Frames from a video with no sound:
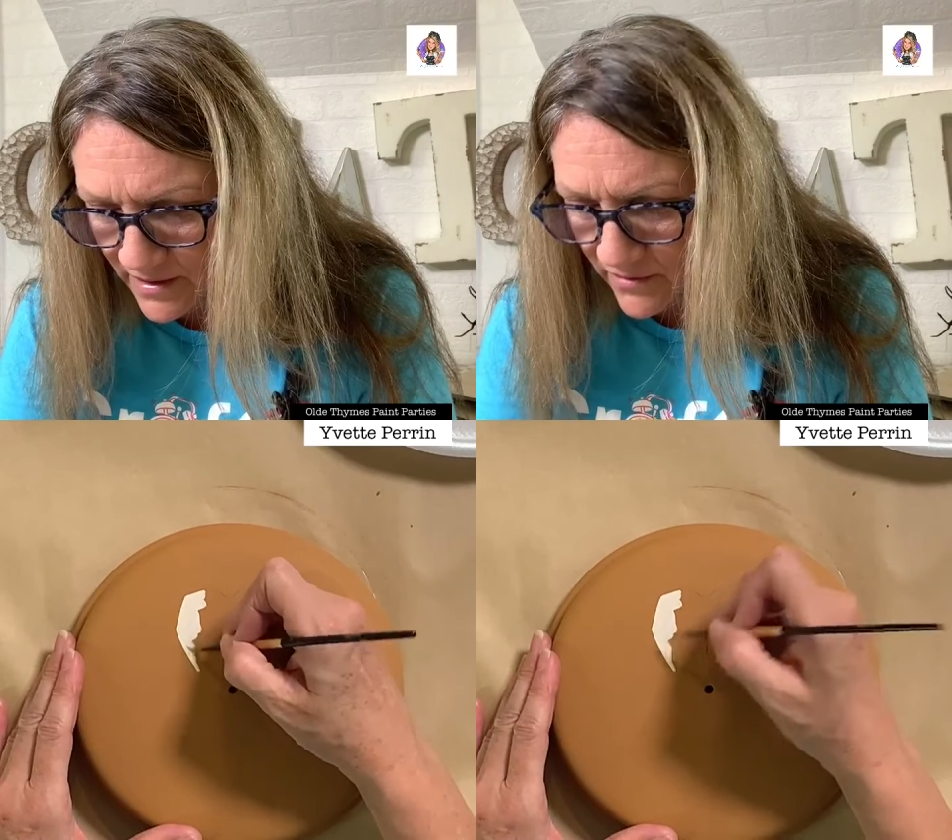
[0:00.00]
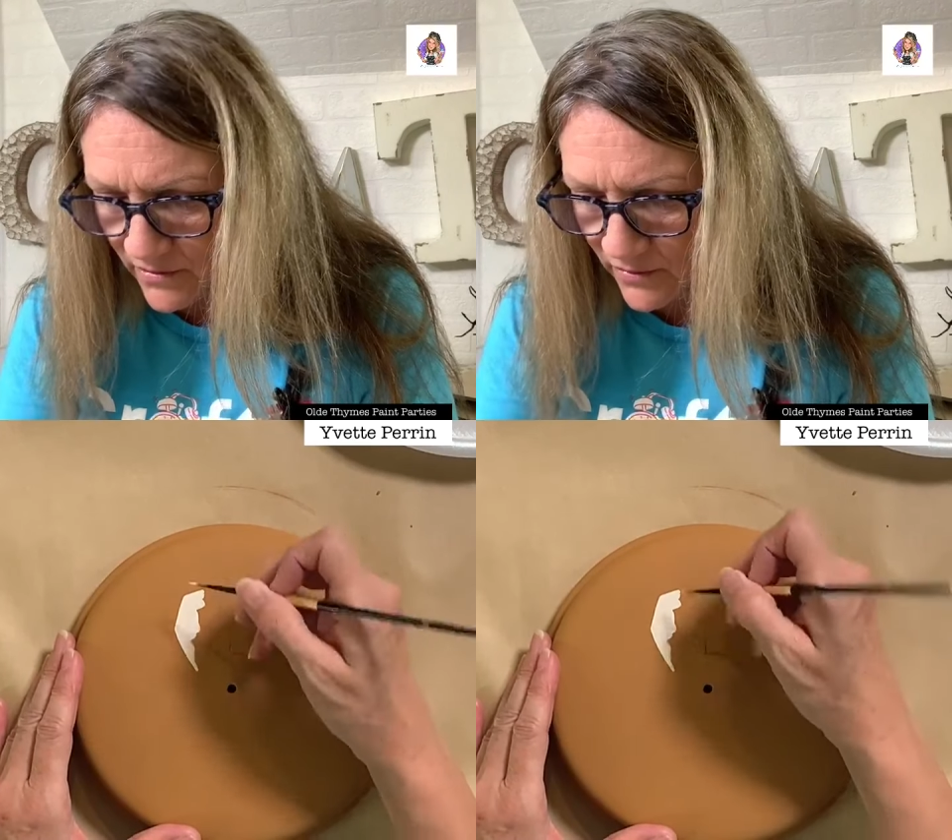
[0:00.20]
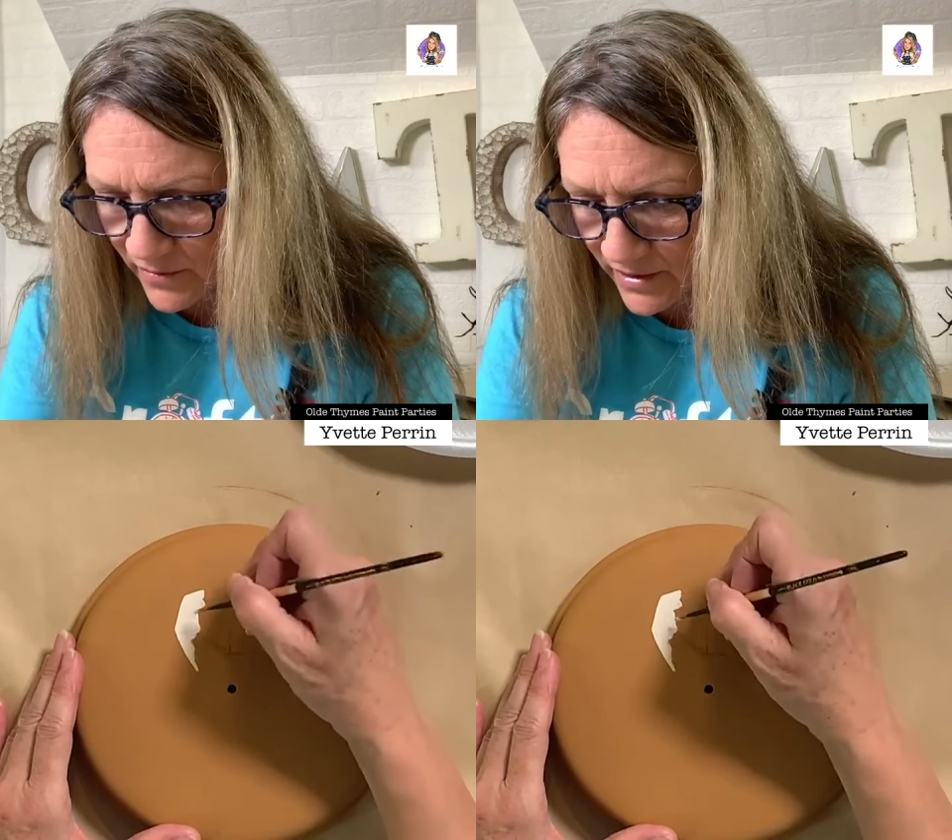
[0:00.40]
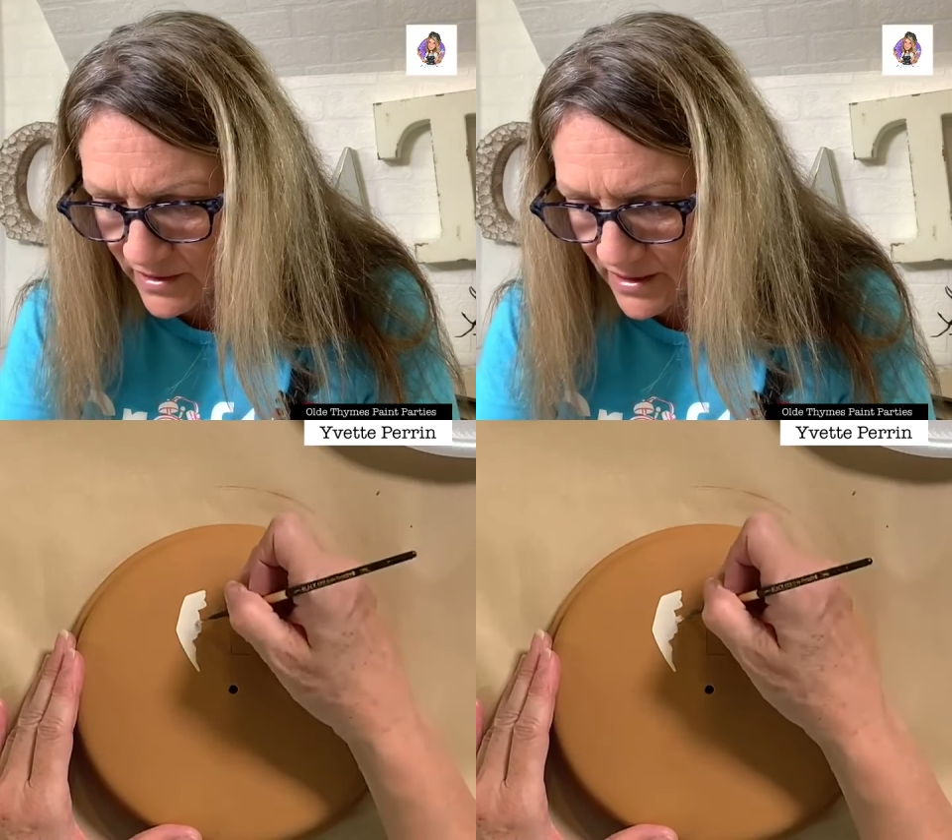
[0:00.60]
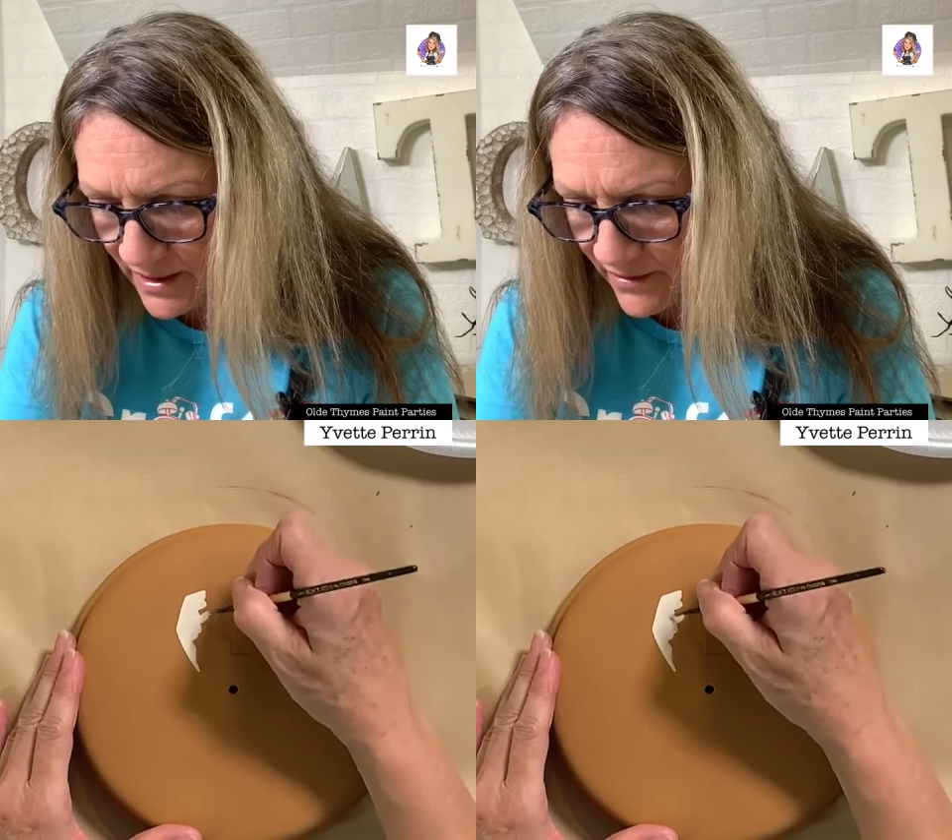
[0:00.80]
I don't know. We're going to
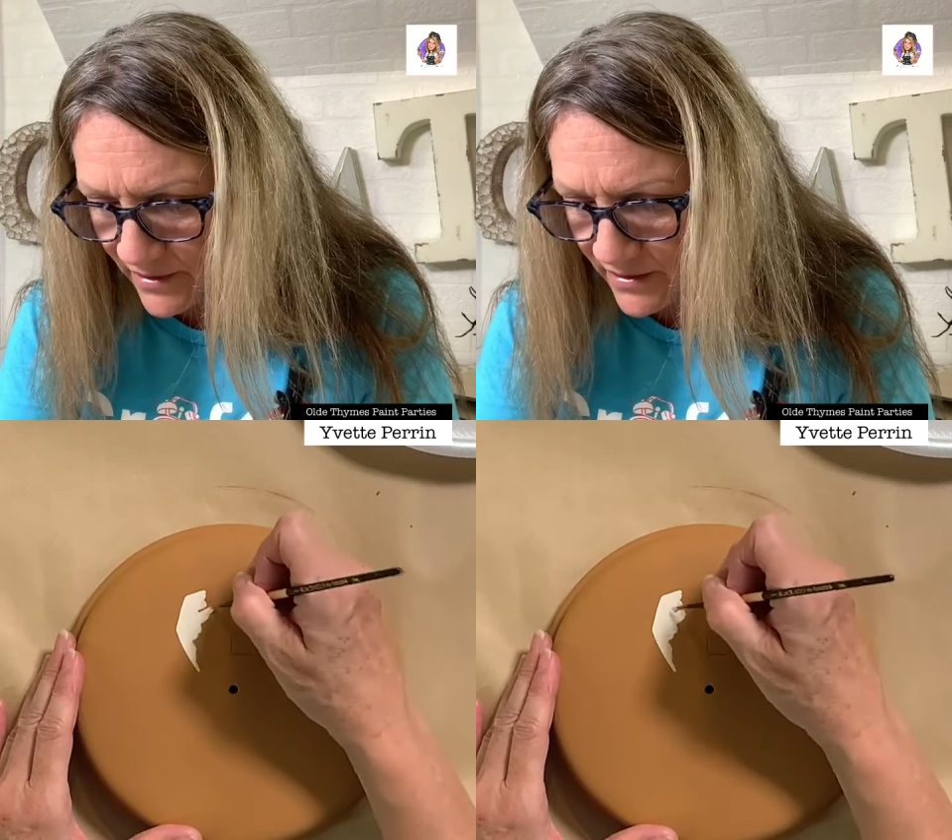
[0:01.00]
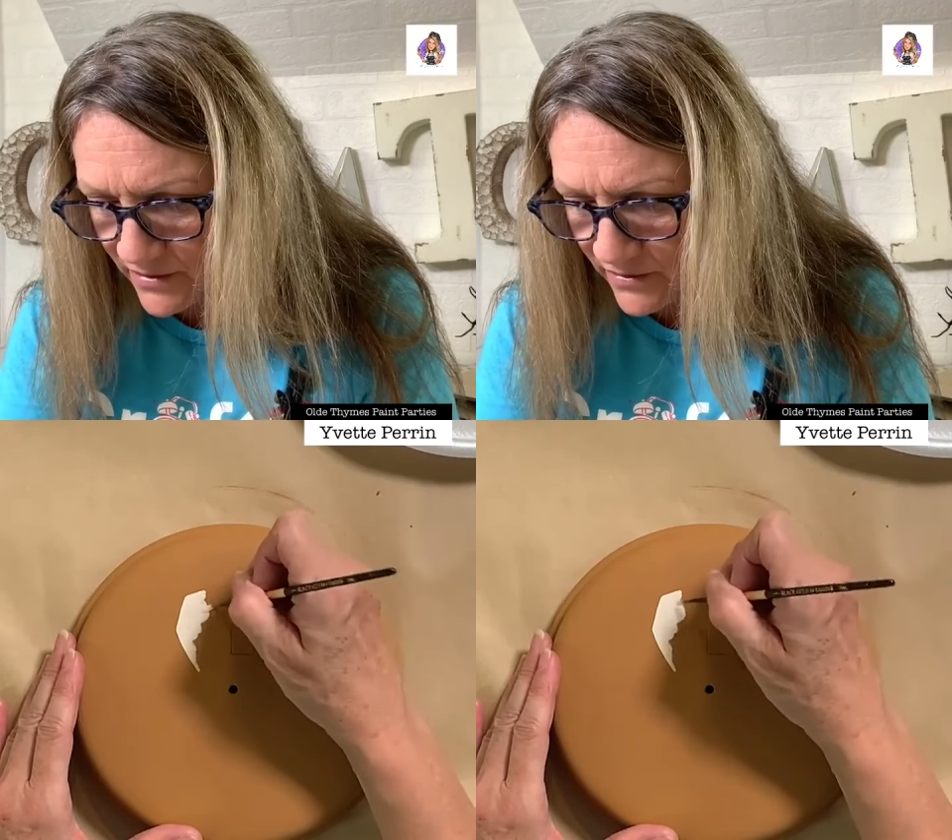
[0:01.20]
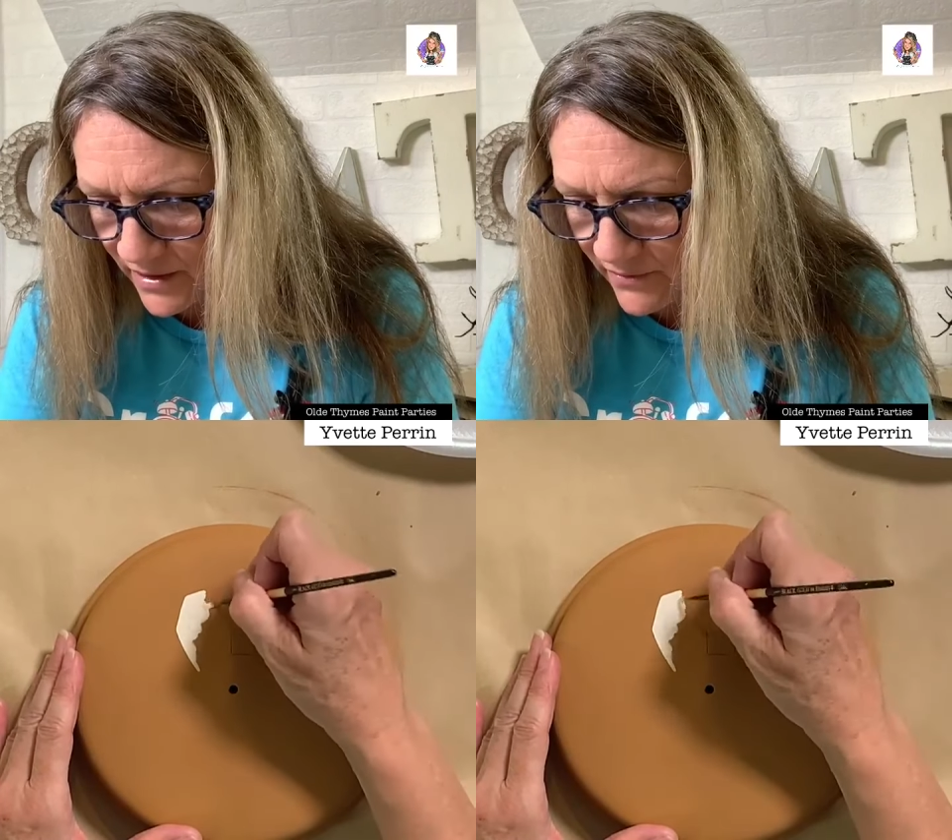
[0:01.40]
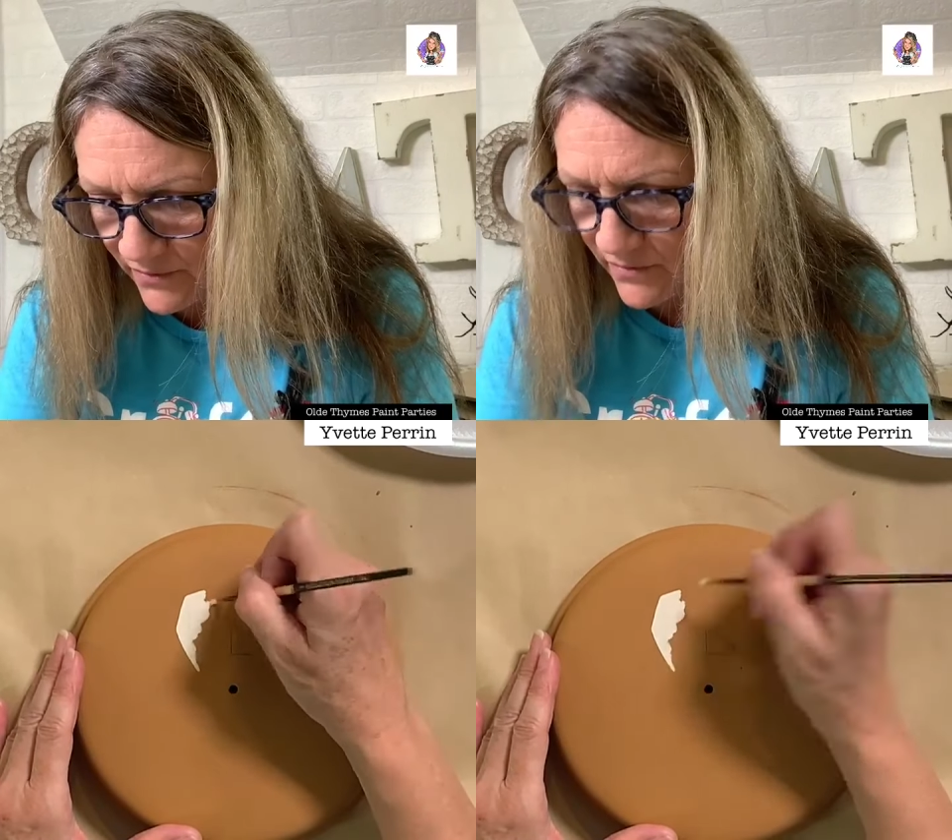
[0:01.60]
see how they turn out.